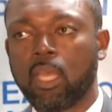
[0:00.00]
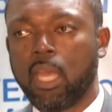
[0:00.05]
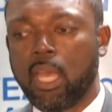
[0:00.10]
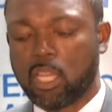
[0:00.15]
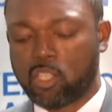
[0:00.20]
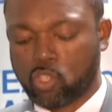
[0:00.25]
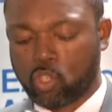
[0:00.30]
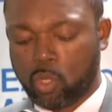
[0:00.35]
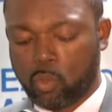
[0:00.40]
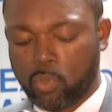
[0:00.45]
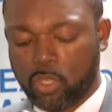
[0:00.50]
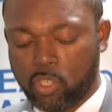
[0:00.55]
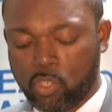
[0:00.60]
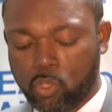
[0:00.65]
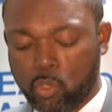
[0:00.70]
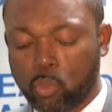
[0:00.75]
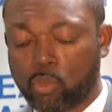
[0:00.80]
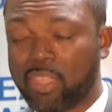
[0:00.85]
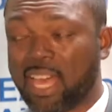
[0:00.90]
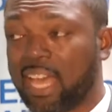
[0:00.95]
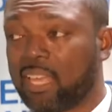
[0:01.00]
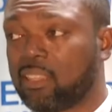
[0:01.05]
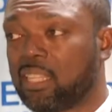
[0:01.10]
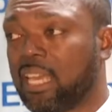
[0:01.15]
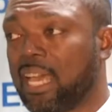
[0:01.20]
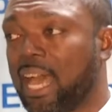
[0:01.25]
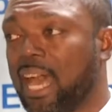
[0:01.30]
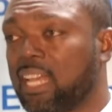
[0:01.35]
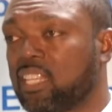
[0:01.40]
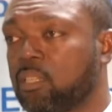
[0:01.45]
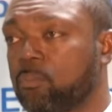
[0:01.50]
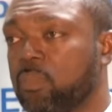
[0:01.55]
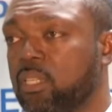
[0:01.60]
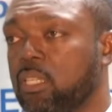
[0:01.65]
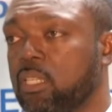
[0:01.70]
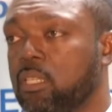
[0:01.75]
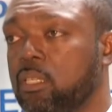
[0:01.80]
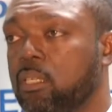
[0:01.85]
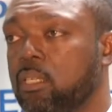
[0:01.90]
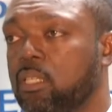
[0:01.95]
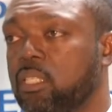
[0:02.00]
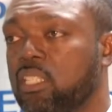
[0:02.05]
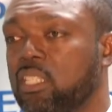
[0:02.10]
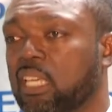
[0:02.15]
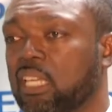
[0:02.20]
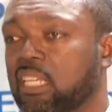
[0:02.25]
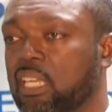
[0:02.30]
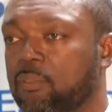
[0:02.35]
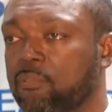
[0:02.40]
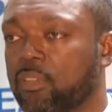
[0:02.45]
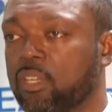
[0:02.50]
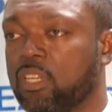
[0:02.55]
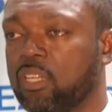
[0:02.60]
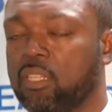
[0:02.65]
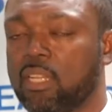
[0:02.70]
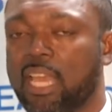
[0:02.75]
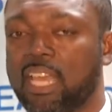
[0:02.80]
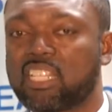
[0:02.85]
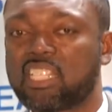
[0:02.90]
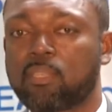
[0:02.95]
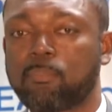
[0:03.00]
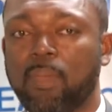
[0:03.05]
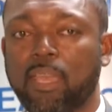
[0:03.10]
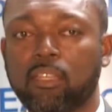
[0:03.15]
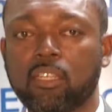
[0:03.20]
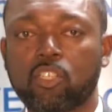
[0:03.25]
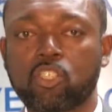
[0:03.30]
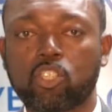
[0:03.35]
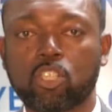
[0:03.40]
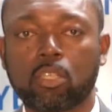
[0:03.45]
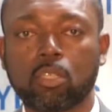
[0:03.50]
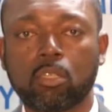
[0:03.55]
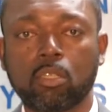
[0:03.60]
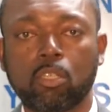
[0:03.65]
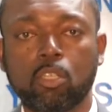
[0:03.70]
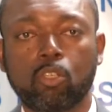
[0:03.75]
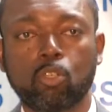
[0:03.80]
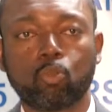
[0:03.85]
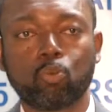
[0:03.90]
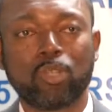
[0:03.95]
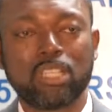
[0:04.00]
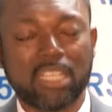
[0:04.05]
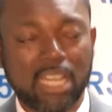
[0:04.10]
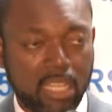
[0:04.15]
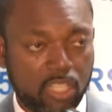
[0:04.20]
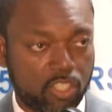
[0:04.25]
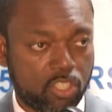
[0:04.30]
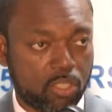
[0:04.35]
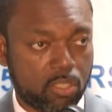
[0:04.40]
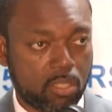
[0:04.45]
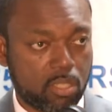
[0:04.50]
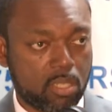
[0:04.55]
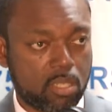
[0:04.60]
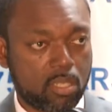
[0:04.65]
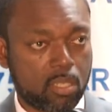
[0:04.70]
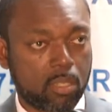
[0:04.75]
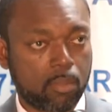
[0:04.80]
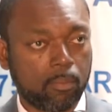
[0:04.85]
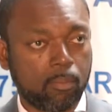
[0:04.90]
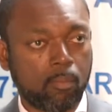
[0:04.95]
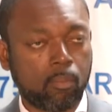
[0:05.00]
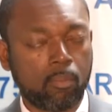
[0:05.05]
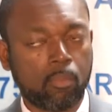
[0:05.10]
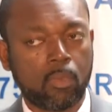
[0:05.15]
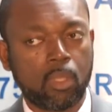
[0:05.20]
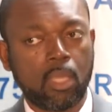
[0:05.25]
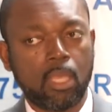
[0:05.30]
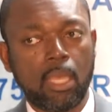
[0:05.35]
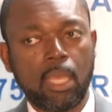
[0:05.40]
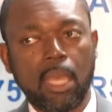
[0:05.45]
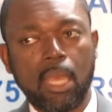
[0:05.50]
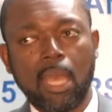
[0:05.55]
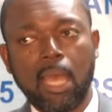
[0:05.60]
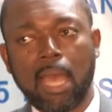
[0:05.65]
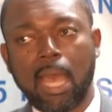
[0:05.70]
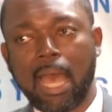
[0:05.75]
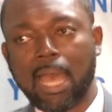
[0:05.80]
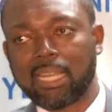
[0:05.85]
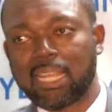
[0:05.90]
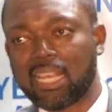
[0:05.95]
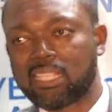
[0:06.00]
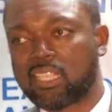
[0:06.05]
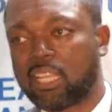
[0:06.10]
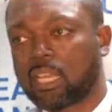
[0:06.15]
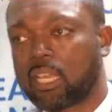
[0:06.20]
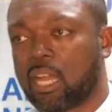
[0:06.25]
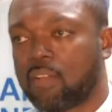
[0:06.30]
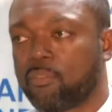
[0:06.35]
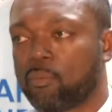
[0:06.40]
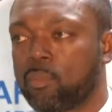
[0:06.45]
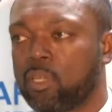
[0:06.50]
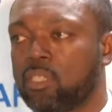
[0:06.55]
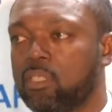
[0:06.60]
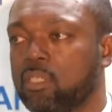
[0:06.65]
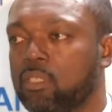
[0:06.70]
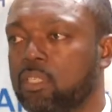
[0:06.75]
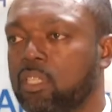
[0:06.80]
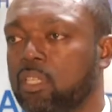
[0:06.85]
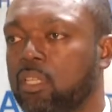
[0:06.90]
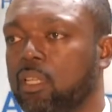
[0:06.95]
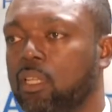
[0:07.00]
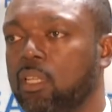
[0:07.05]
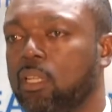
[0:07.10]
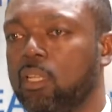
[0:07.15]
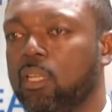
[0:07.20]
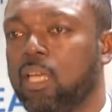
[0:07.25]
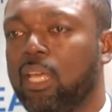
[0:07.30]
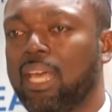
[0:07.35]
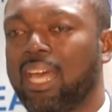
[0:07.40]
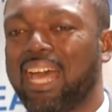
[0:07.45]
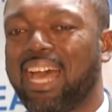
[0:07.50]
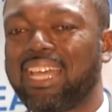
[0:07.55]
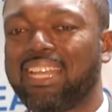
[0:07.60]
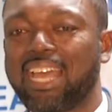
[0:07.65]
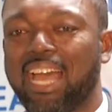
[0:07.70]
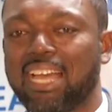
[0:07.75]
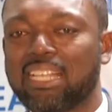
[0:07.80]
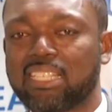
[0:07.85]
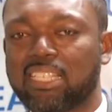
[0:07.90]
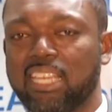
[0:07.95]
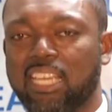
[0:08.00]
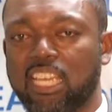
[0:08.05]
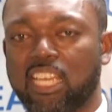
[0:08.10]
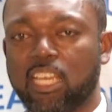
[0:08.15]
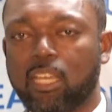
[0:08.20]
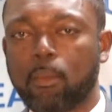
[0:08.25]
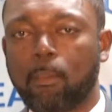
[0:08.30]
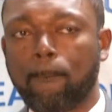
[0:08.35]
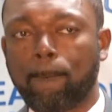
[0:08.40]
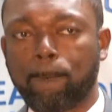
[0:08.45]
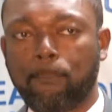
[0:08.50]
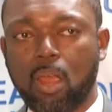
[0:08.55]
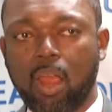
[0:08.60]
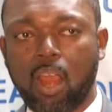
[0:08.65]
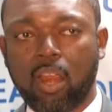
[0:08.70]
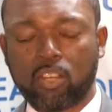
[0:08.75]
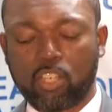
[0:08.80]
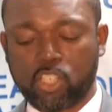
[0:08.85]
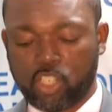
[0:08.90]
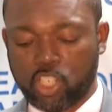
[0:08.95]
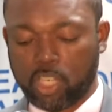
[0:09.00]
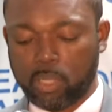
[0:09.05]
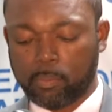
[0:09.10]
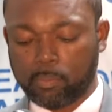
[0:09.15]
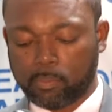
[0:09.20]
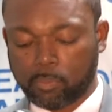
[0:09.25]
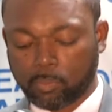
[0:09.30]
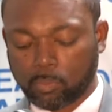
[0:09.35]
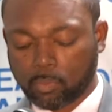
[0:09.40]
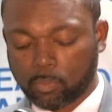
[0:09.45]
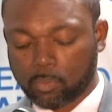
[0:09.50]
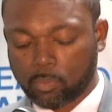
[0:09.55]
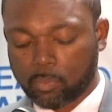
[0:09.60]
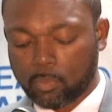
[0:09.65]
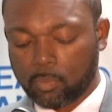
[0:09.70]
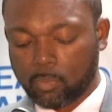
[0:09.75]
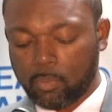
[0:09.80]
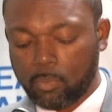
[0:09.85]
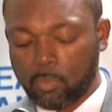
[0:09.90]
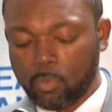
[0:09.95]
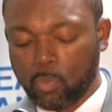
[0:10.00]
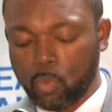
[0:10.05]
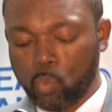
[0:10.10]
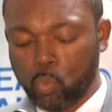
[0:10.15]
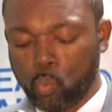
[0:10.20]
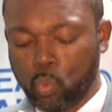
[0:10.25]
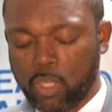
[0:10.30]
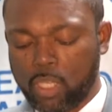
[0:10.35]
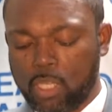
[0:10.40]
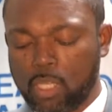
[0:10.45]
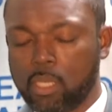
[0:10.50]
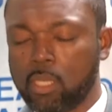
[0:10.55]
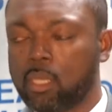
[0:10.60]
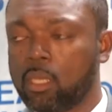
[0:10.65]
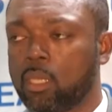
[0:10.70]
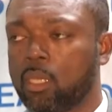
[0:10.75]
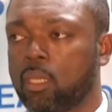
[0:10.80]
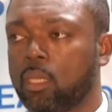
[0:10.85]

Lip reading: And so we knew that there had to be significant expenditure reductions. And as a government and as a partnership, we